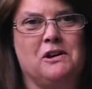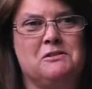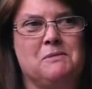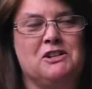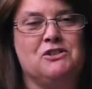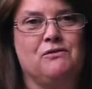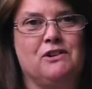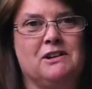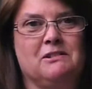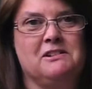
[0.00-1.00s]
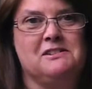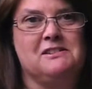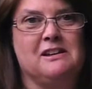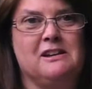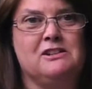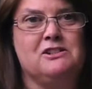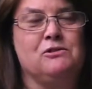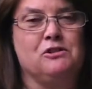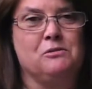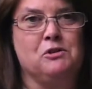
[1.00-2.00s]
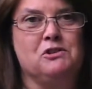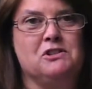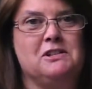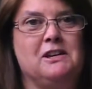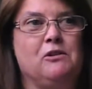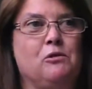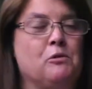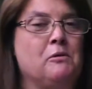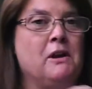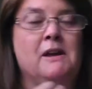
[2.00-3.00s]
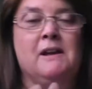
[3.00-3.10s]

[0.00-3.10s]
a dementia-friendly society or community or